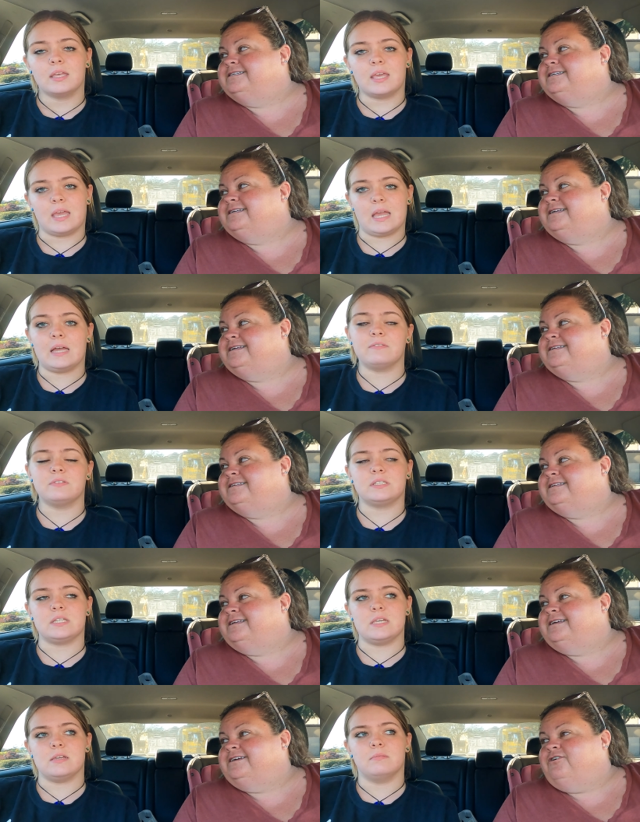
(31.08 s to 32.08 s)

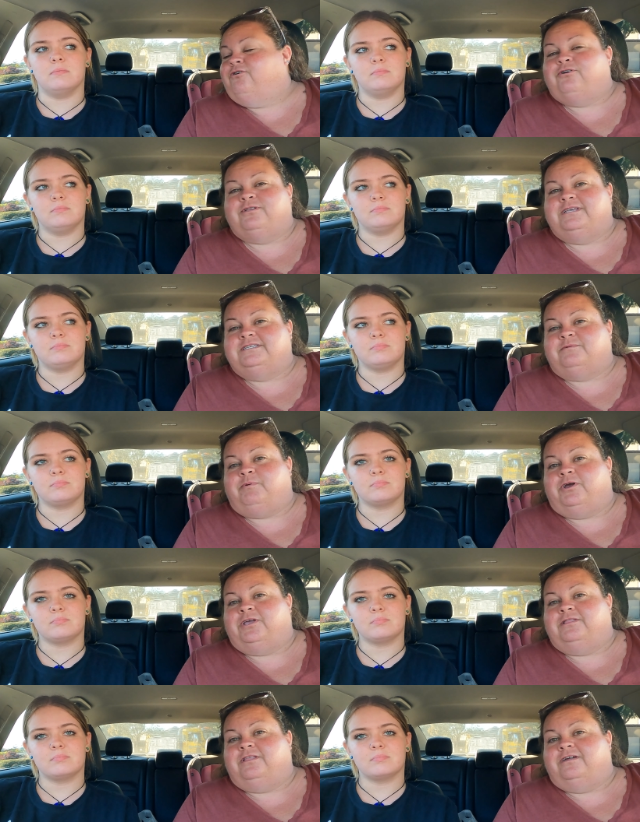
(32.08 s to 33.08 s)
Speaker 1: KFC, or at least a
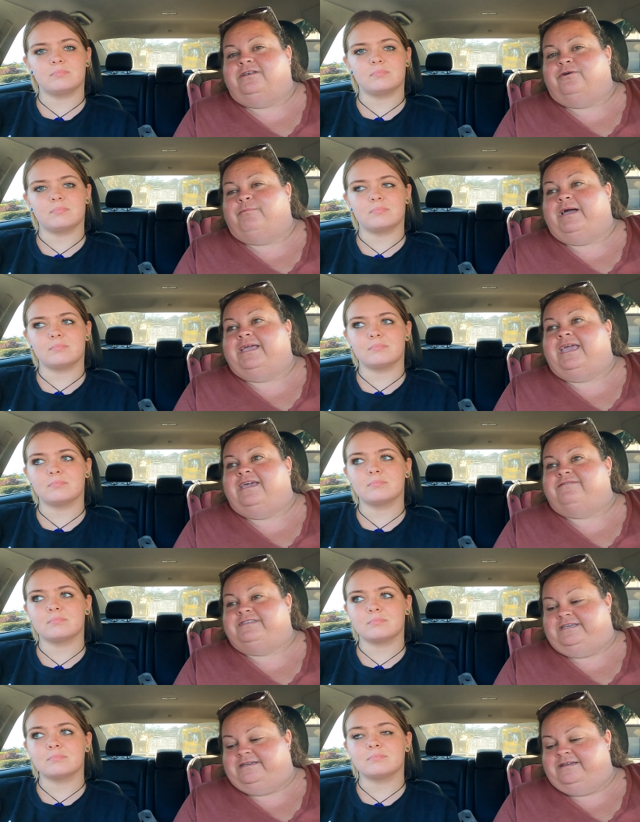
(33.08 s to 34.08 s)
parking lot nearby
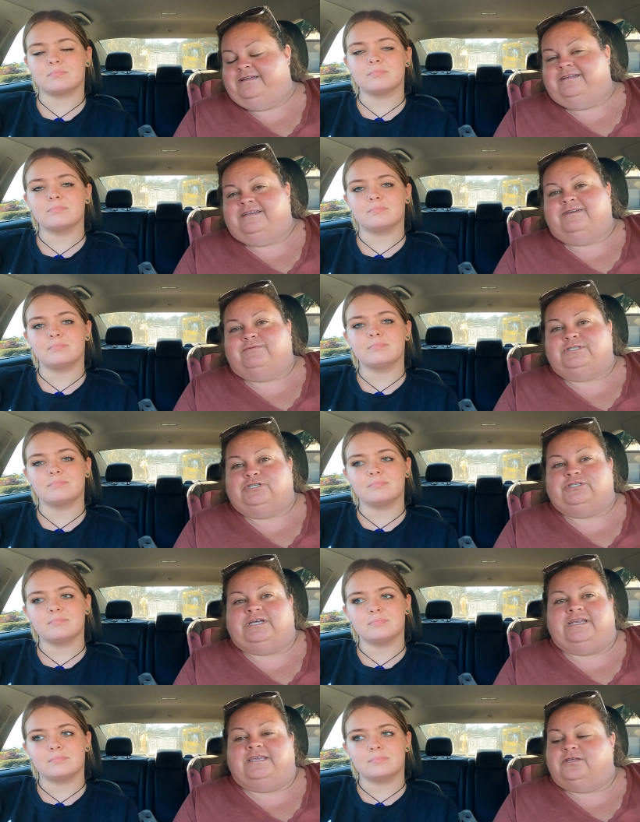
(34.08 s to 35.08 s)
KFC. It was too
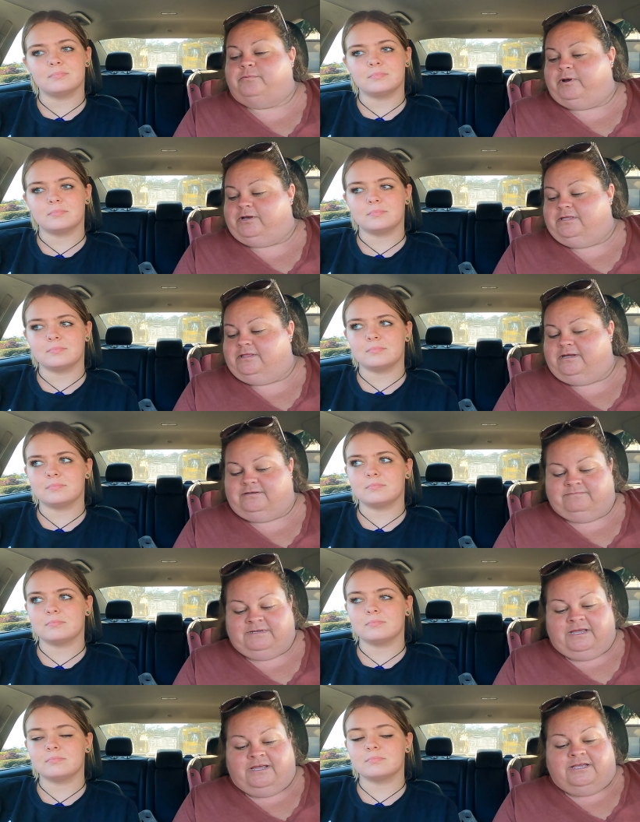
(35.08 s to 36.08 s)
sunny in their parking lot,
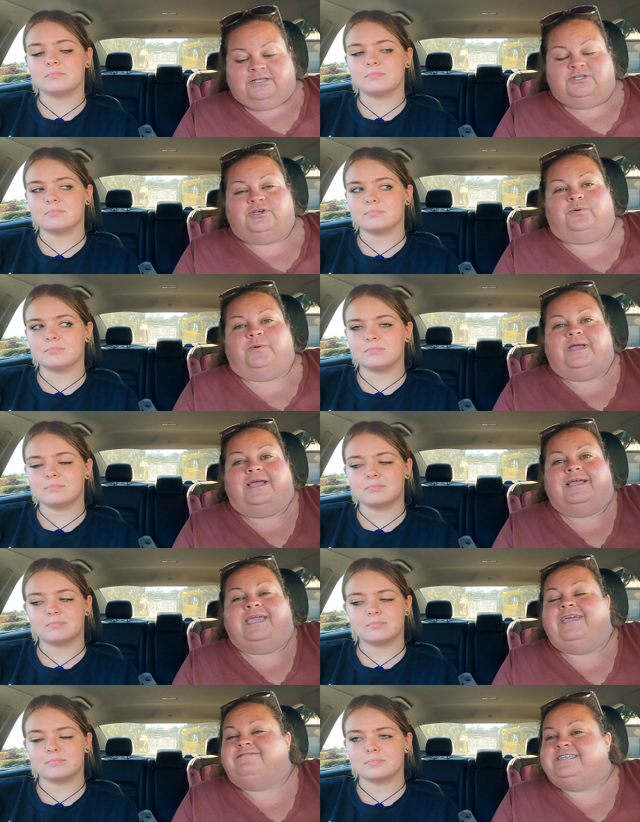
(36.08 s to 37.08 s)
so.
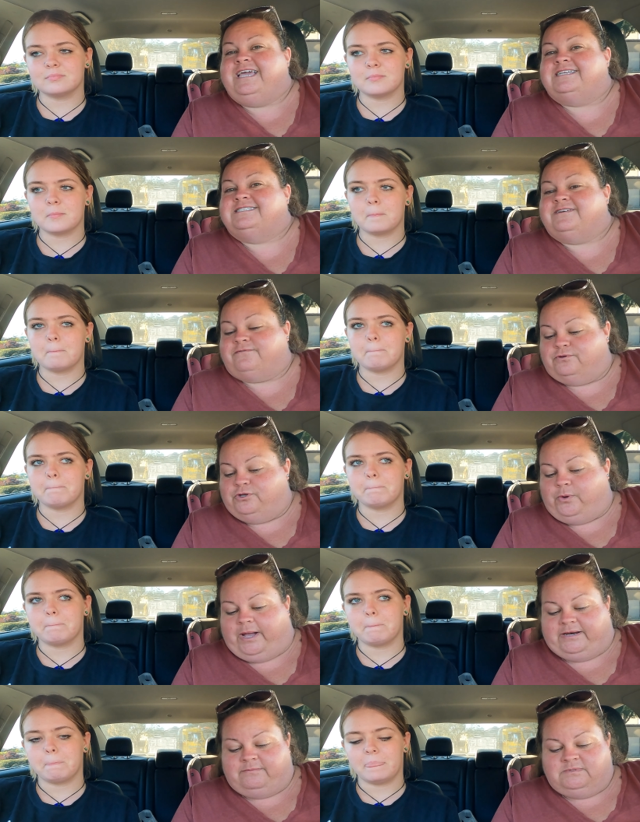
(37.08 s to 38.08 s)
KFC has several new
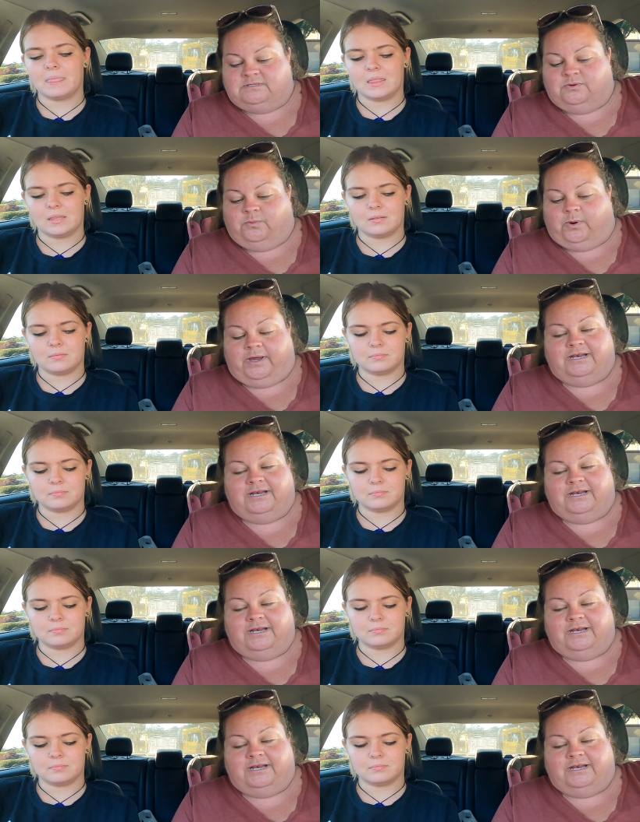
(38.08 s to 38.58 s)
items. We're